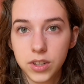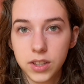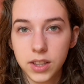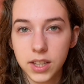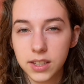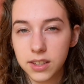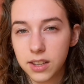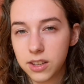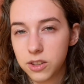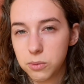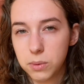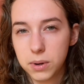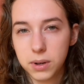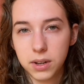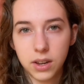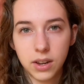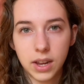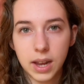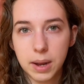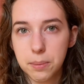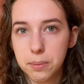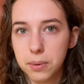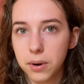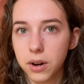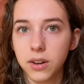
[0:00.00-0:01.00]
This is when you
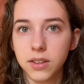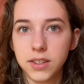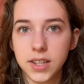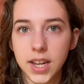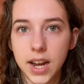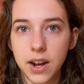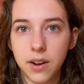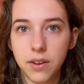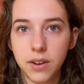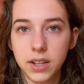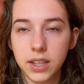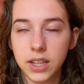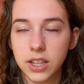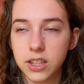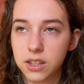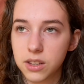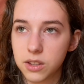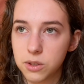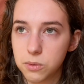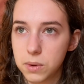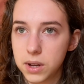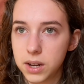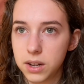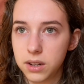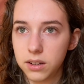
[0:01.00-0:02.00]
get burnt out, and this
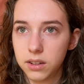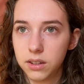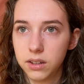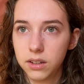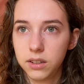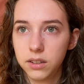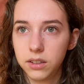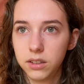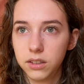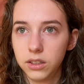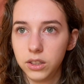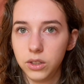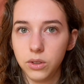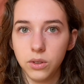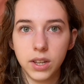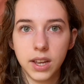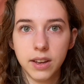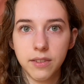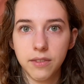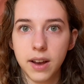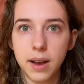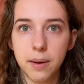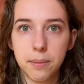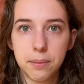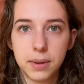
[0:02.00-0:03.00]
is when you
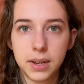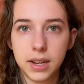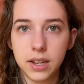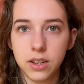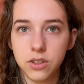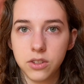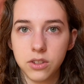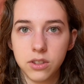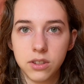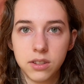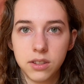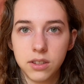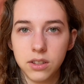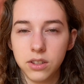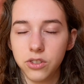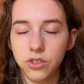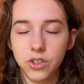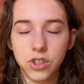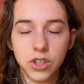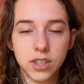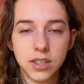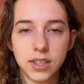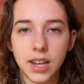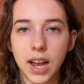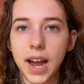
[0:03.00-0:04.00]
give up because you're
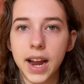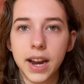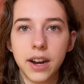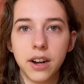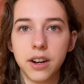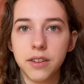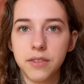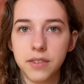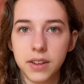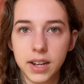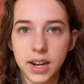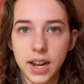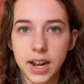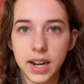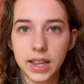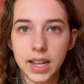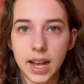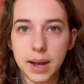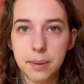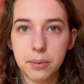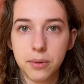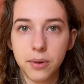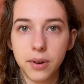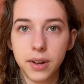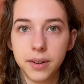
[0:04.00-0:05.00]
just tired of it at
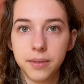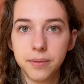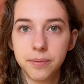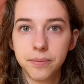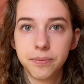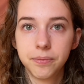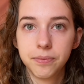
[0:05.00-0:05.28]
that point.